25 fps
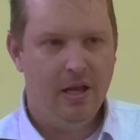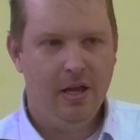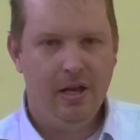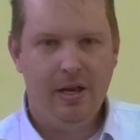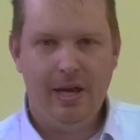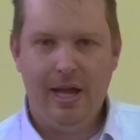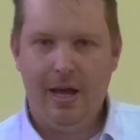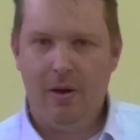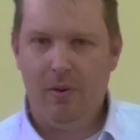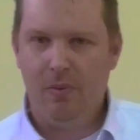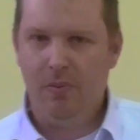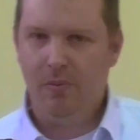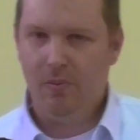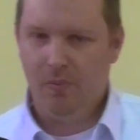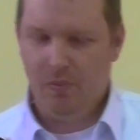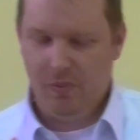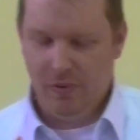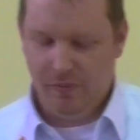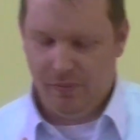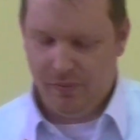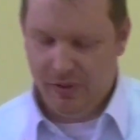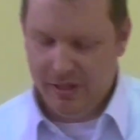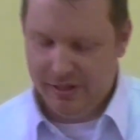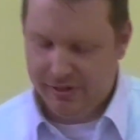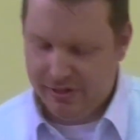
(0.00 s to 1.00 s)
Now,
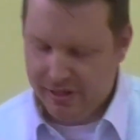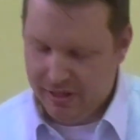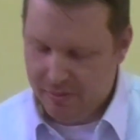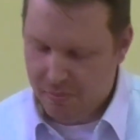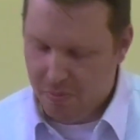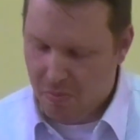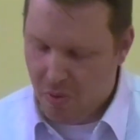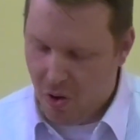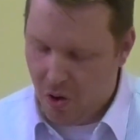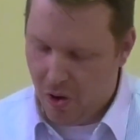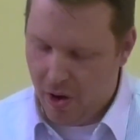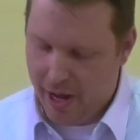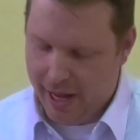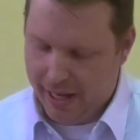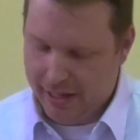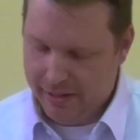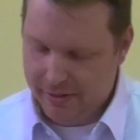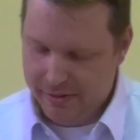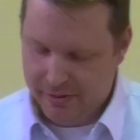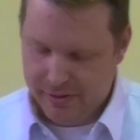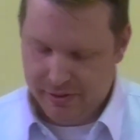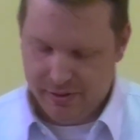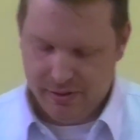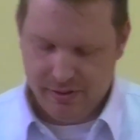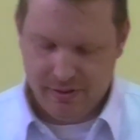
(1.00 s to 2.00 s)
with this in
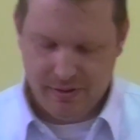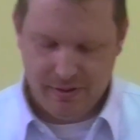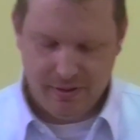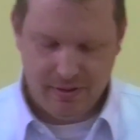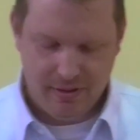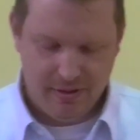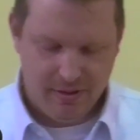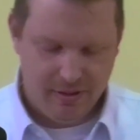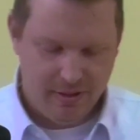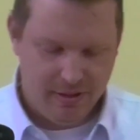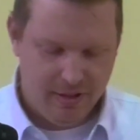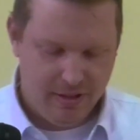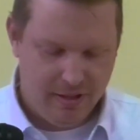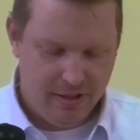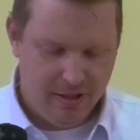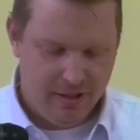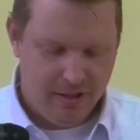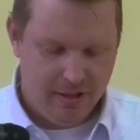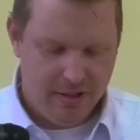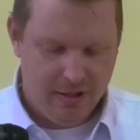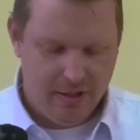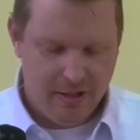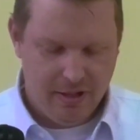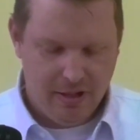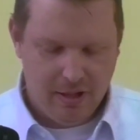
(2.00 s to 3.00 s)
mind,
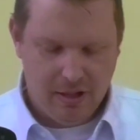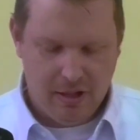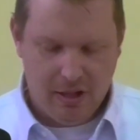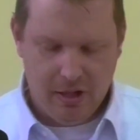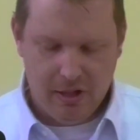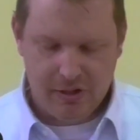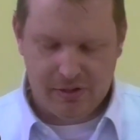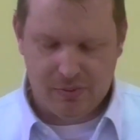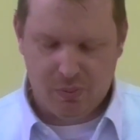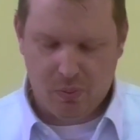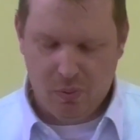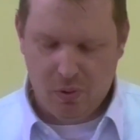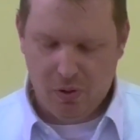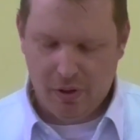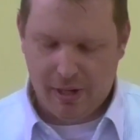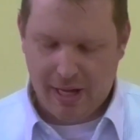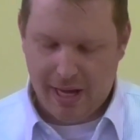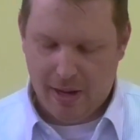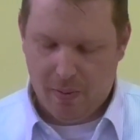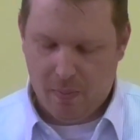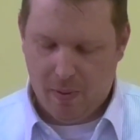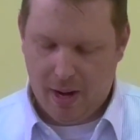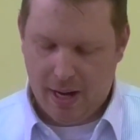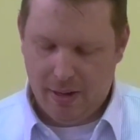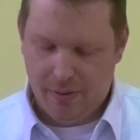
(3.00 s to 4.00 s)
let's work
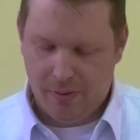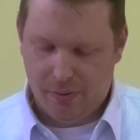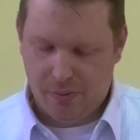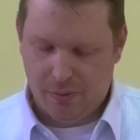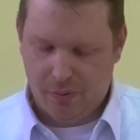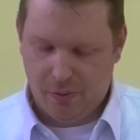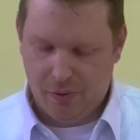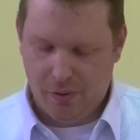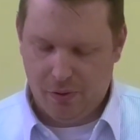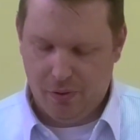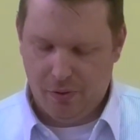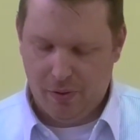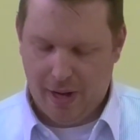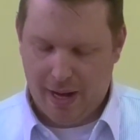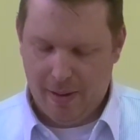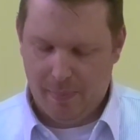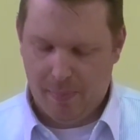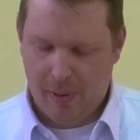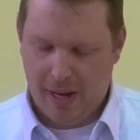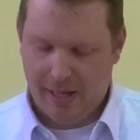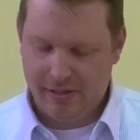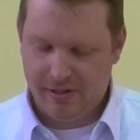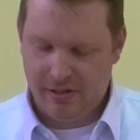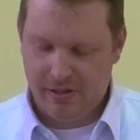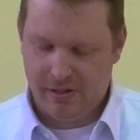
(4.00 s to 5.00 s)
our way through our
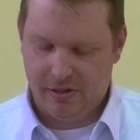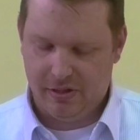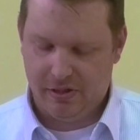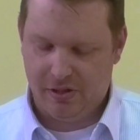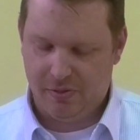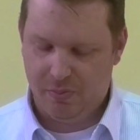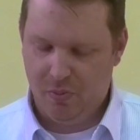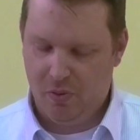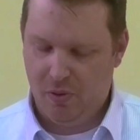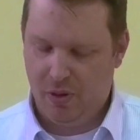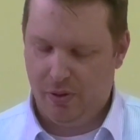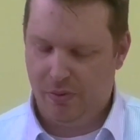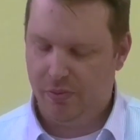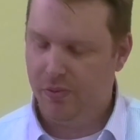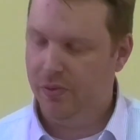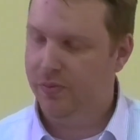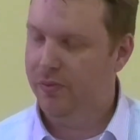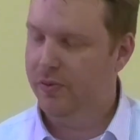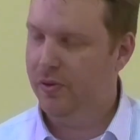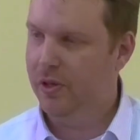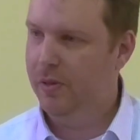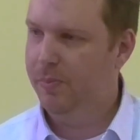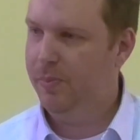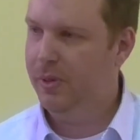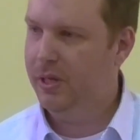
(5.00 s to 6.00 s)
passage this morning, through
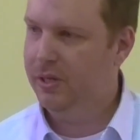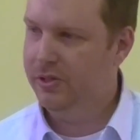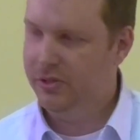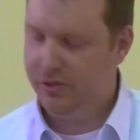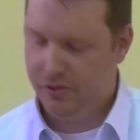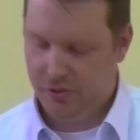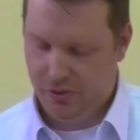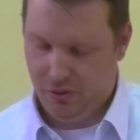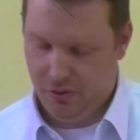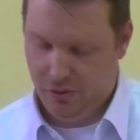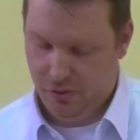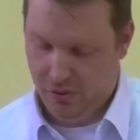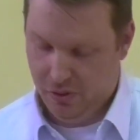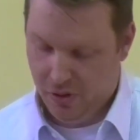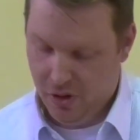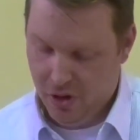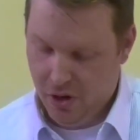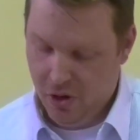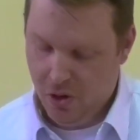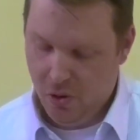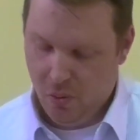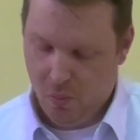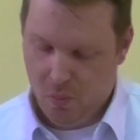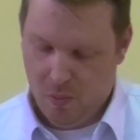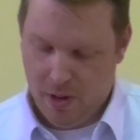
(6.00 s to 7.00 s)
Philippians 2,
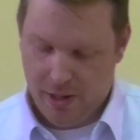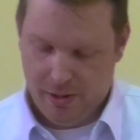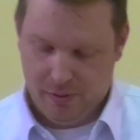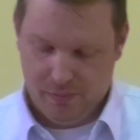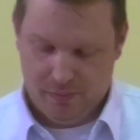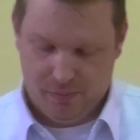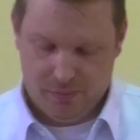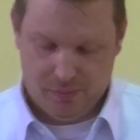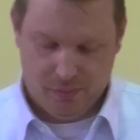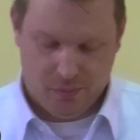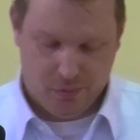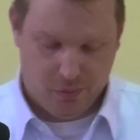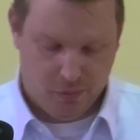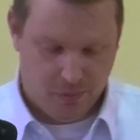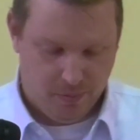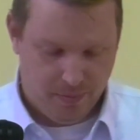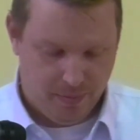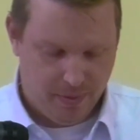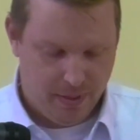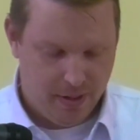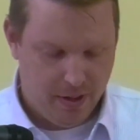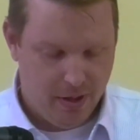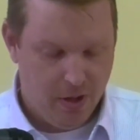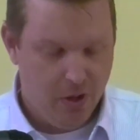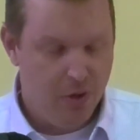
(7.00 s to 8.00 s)
1-4.
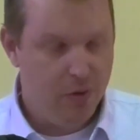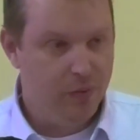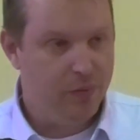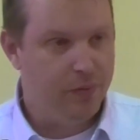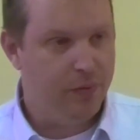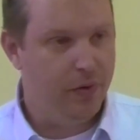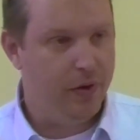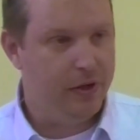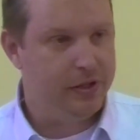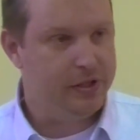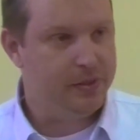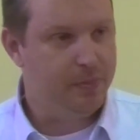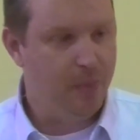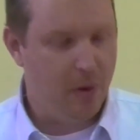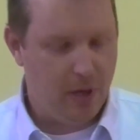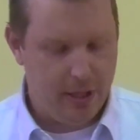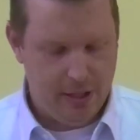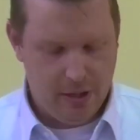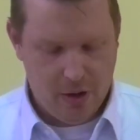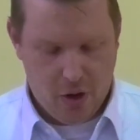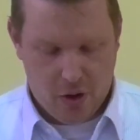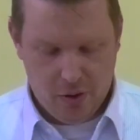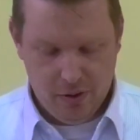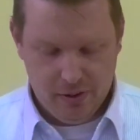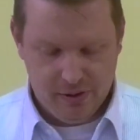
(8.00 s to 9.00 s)
First, by
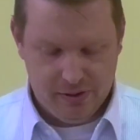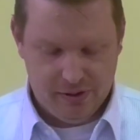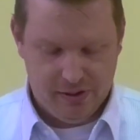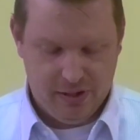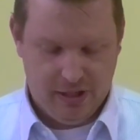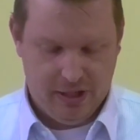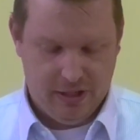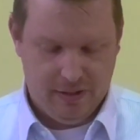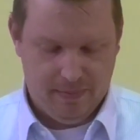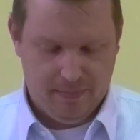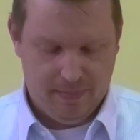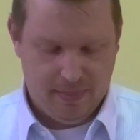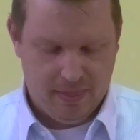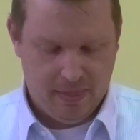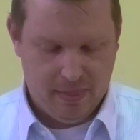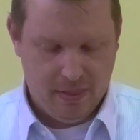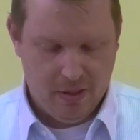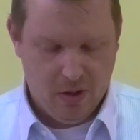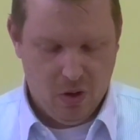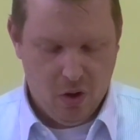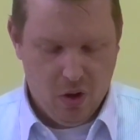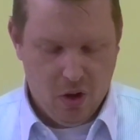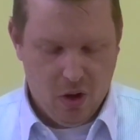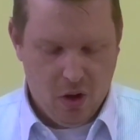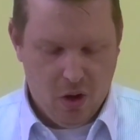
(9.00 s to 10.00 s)
noticing
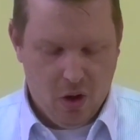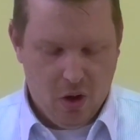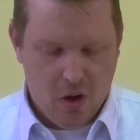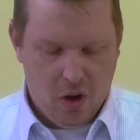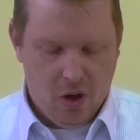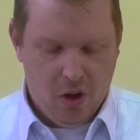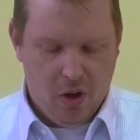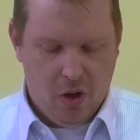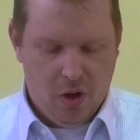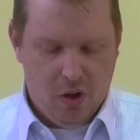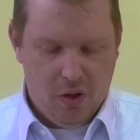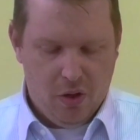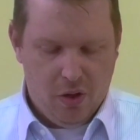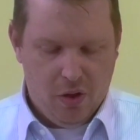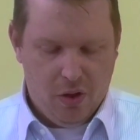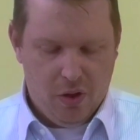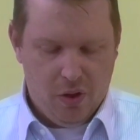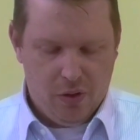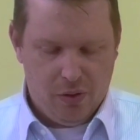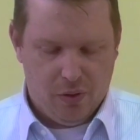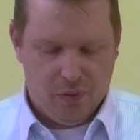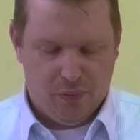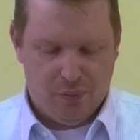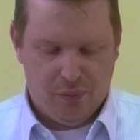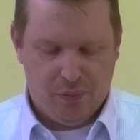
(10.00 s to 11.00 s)

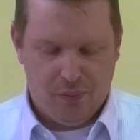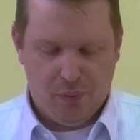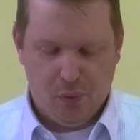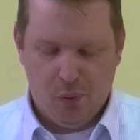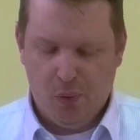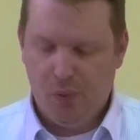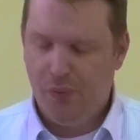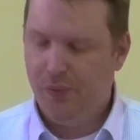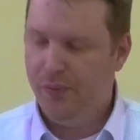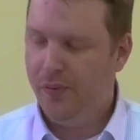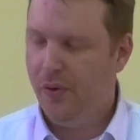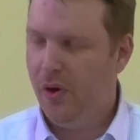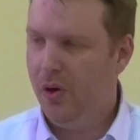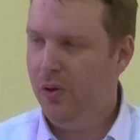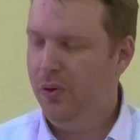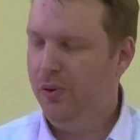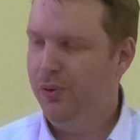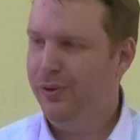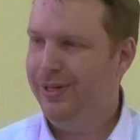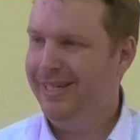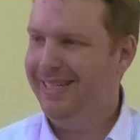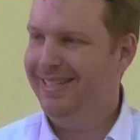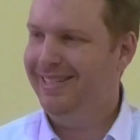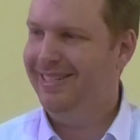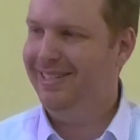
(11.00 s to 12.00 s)
the
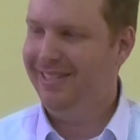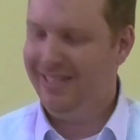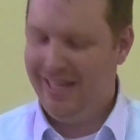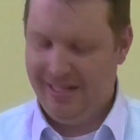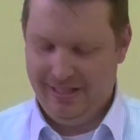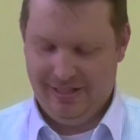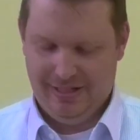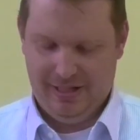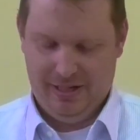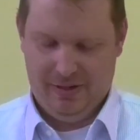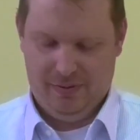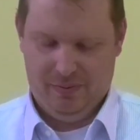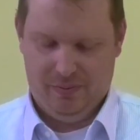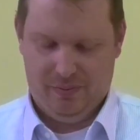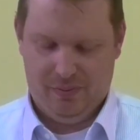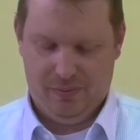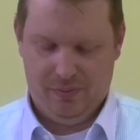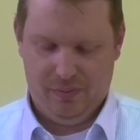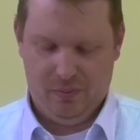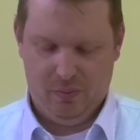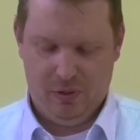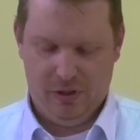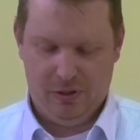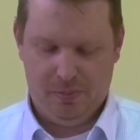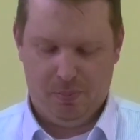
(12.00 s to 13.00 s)
fourfold incentive
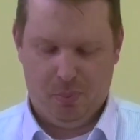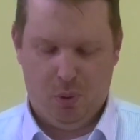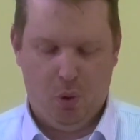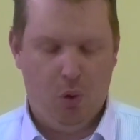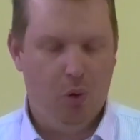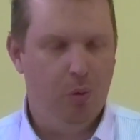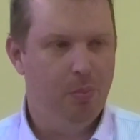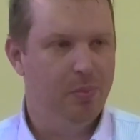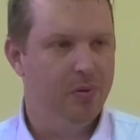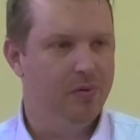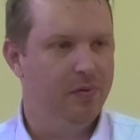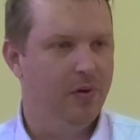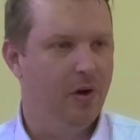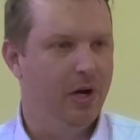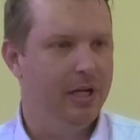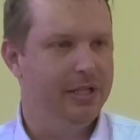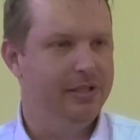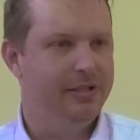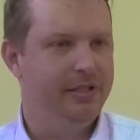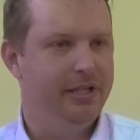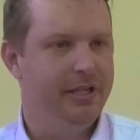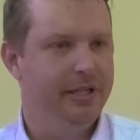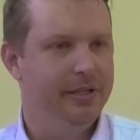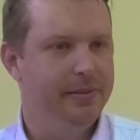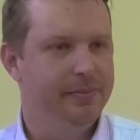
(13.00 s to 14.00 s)
which Paul
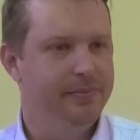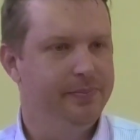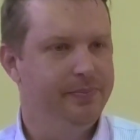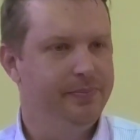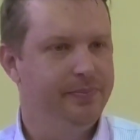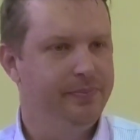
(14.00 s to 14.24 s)
provides here,